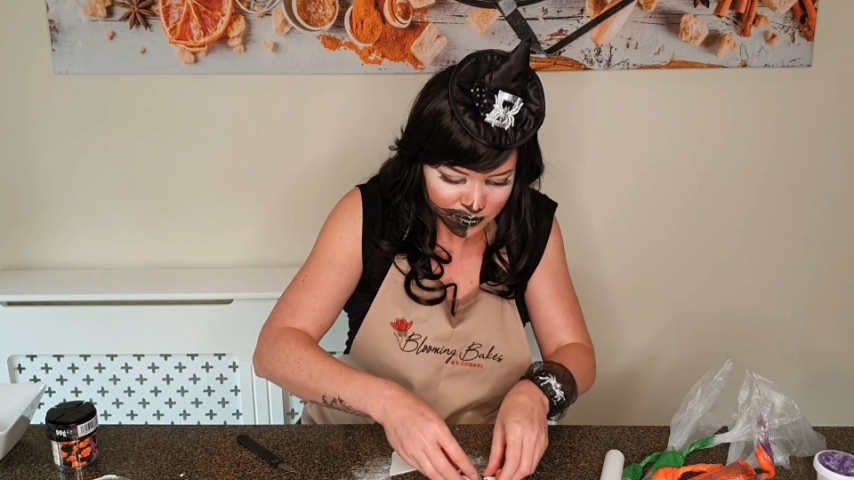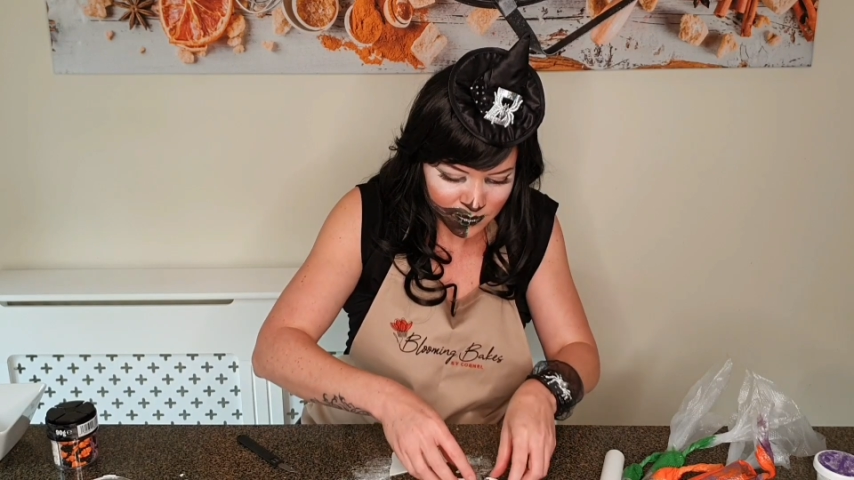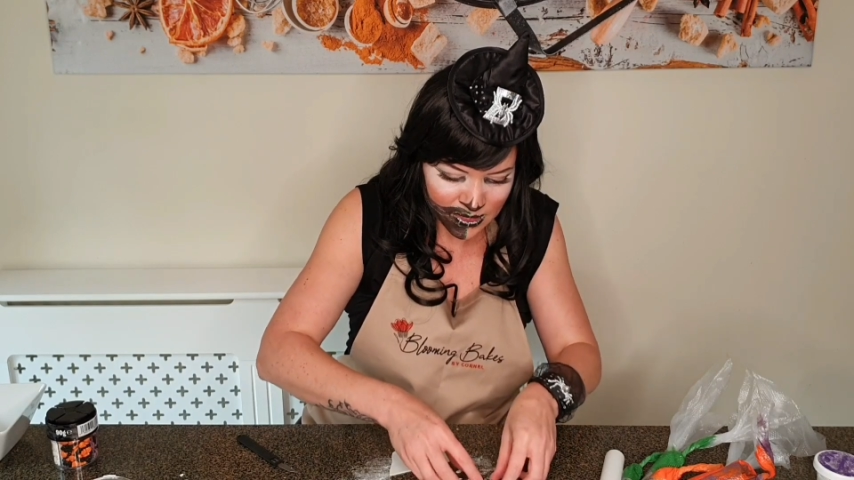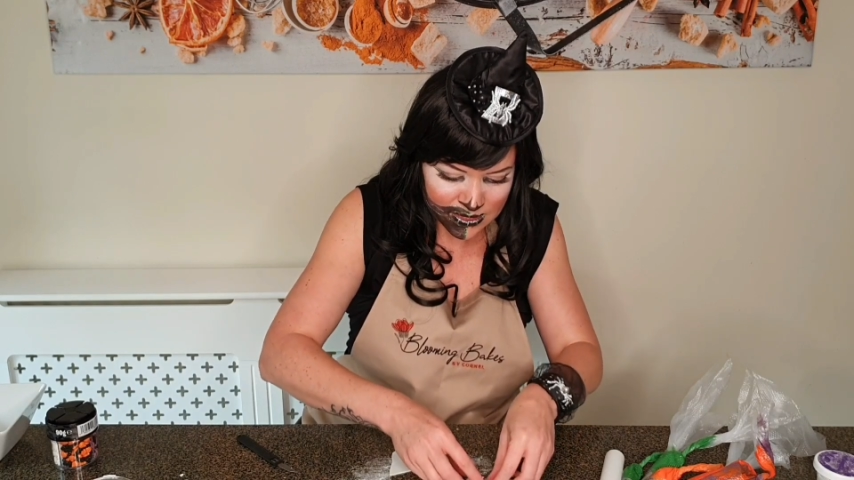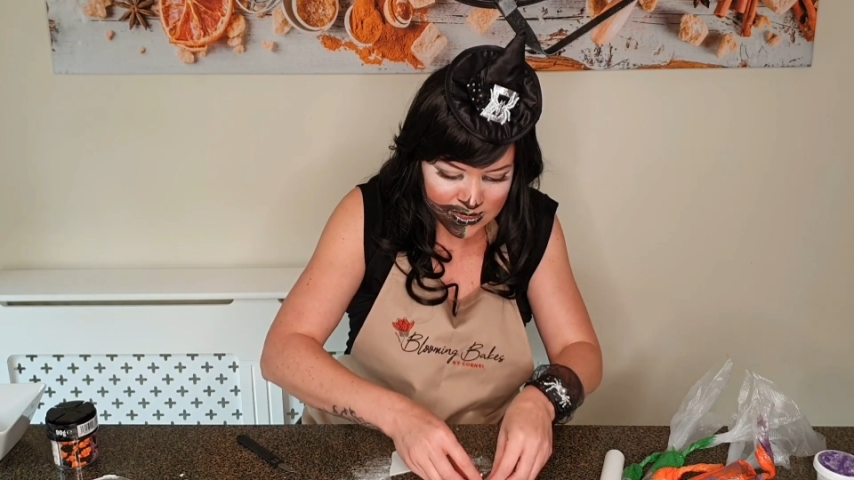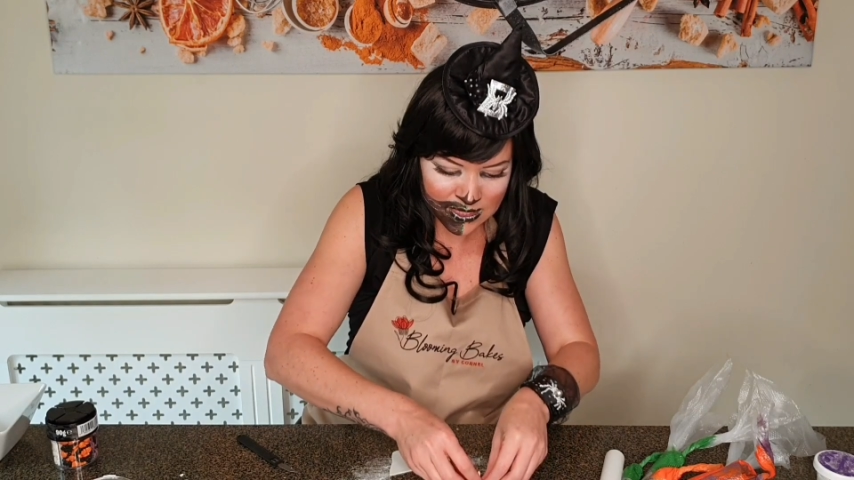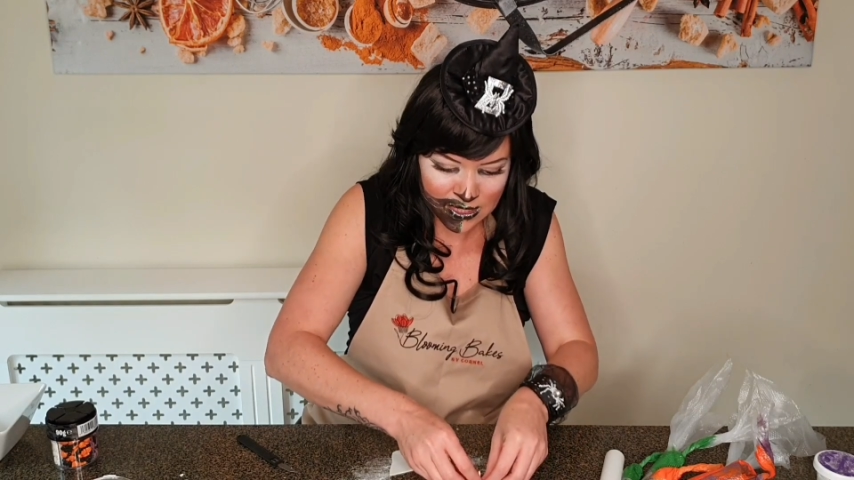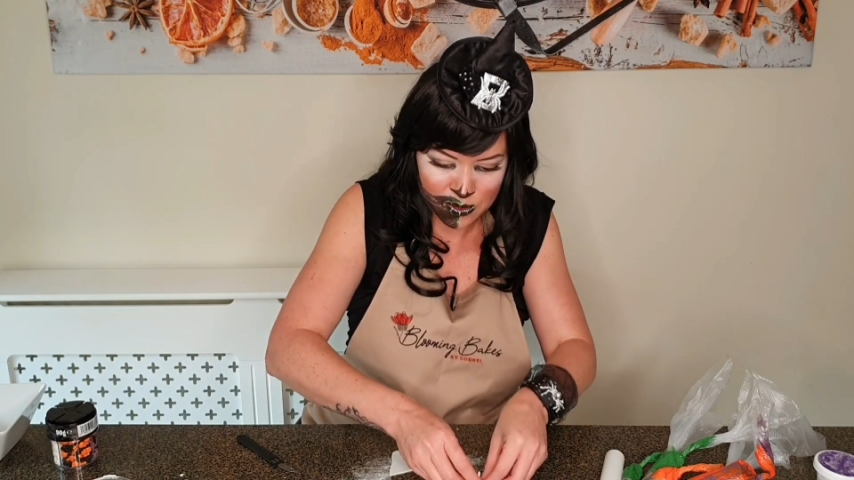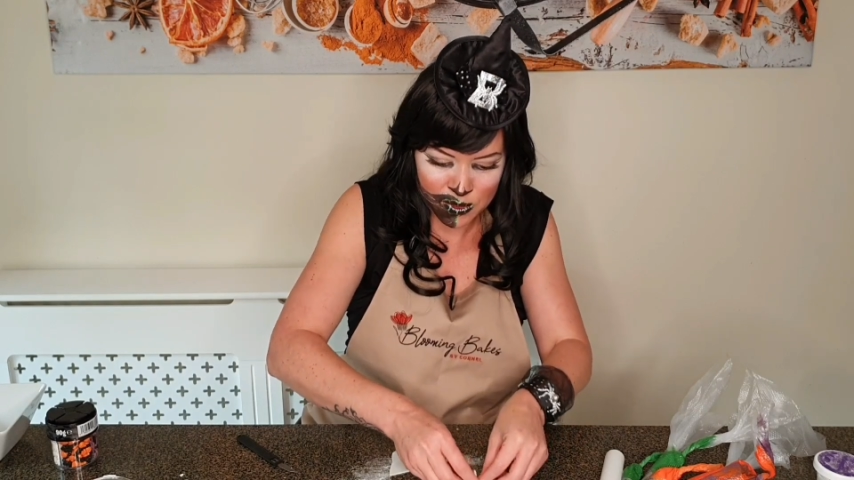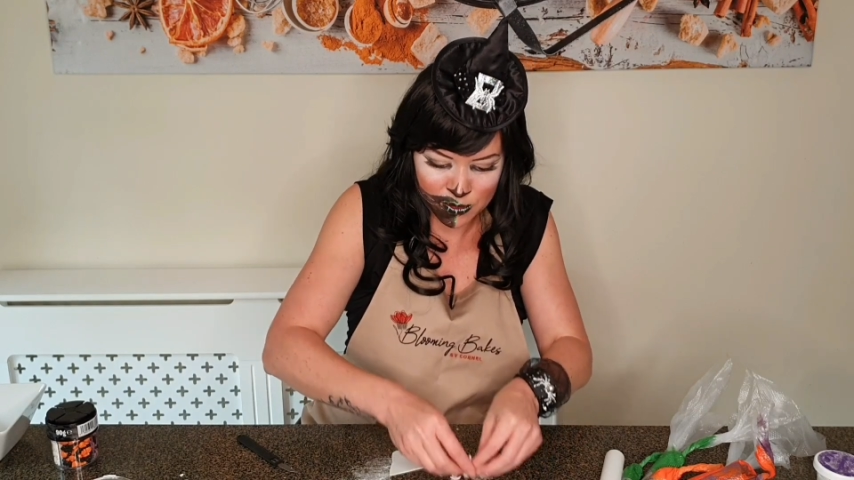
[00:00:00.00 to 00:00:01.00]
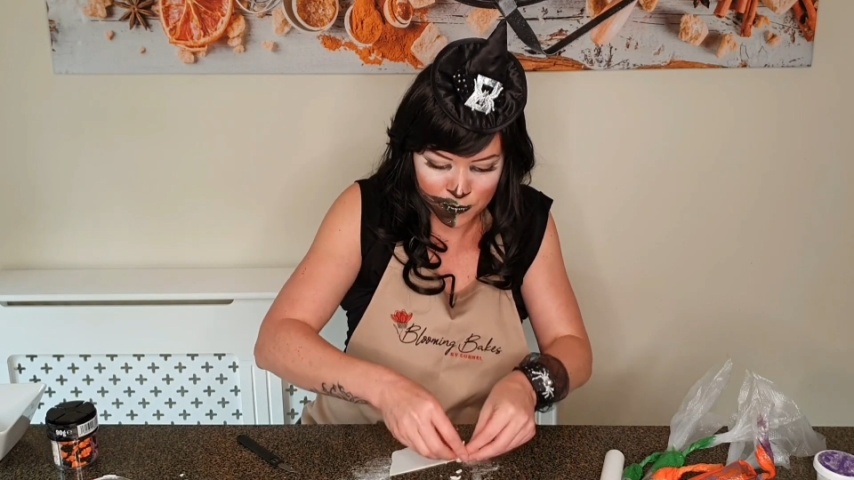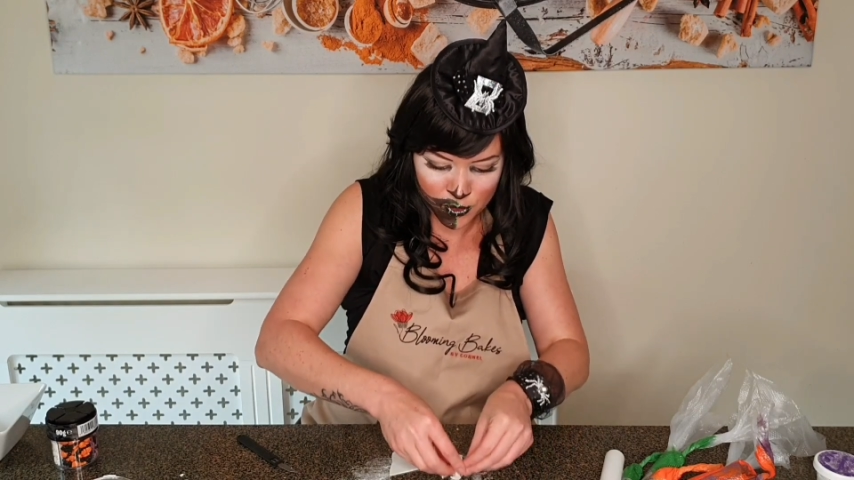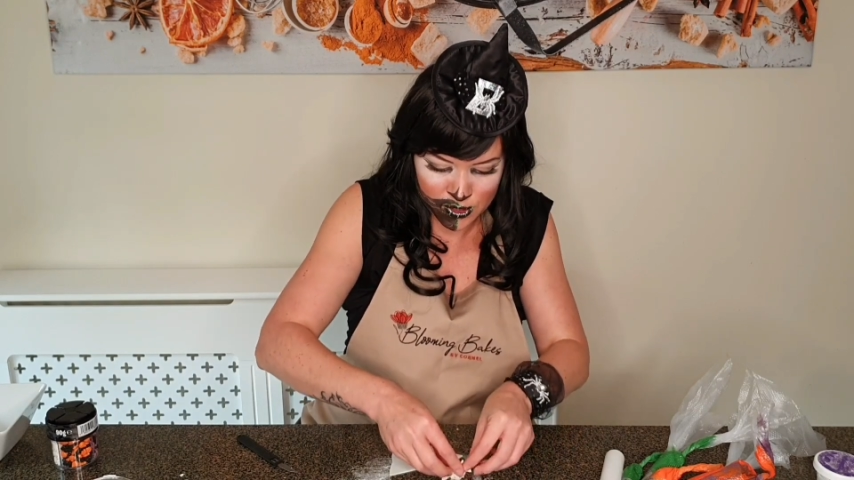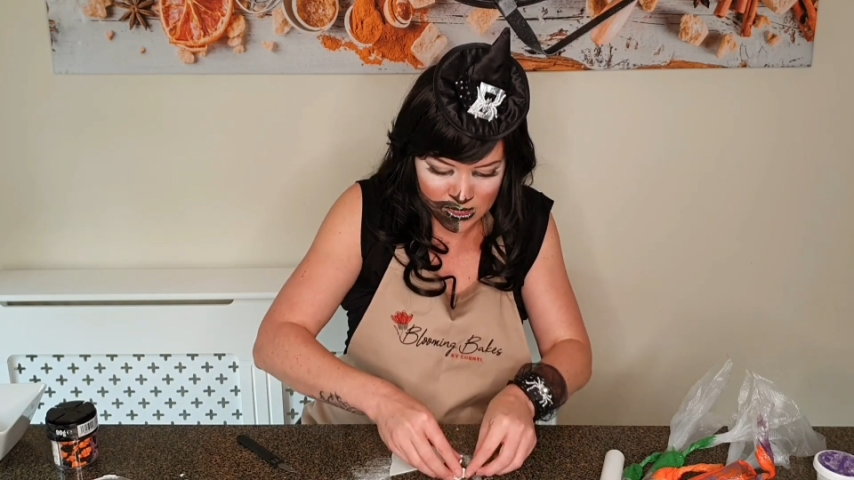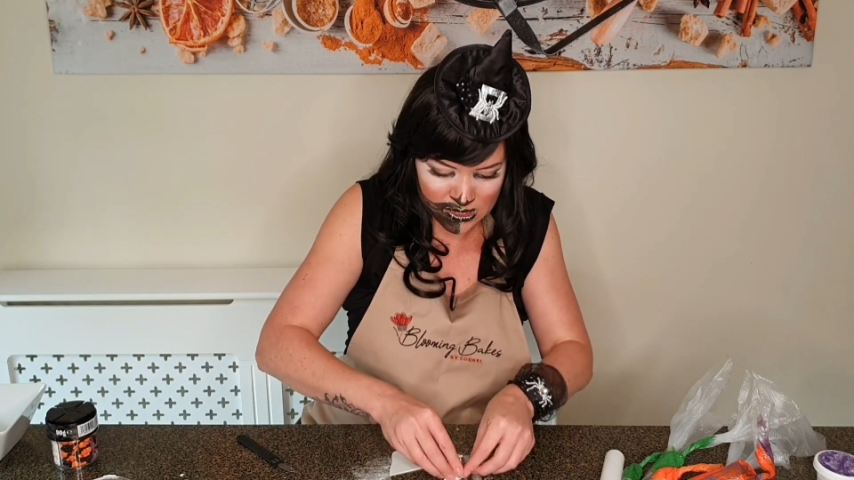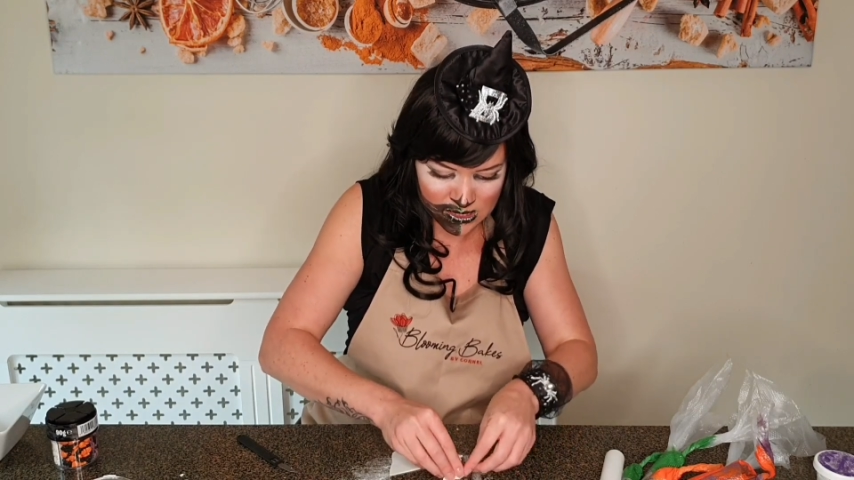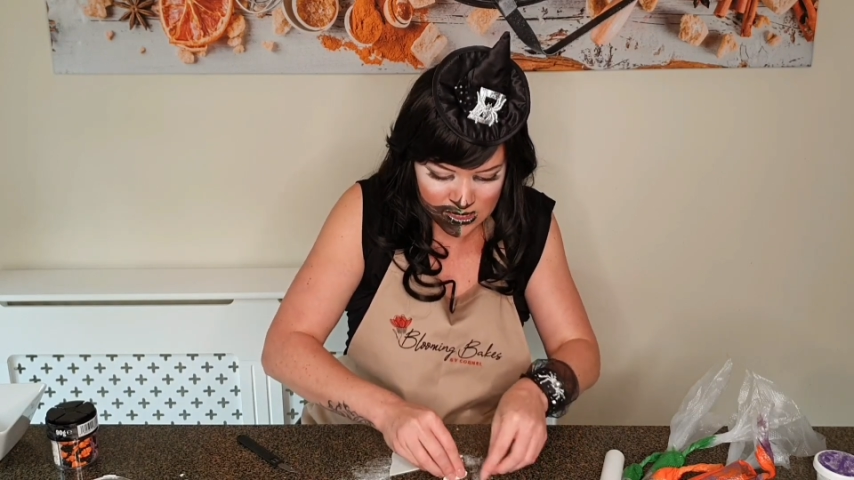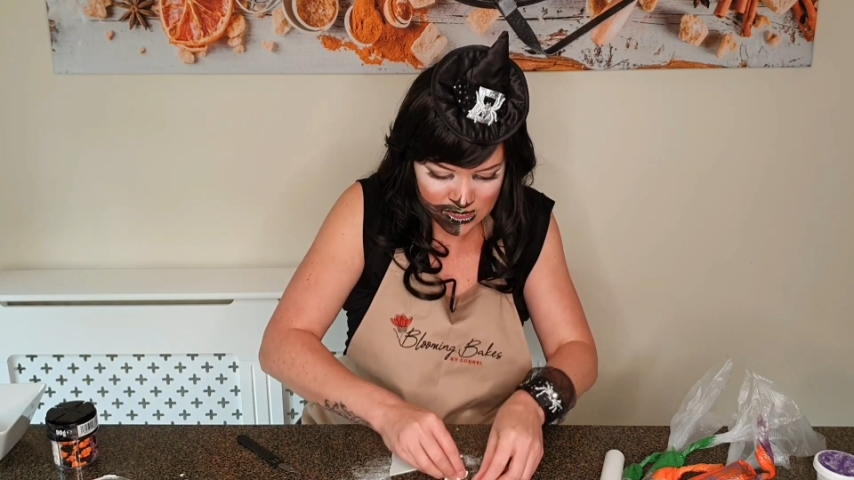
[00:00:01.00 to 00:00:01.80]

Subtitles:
sticking with the fondant,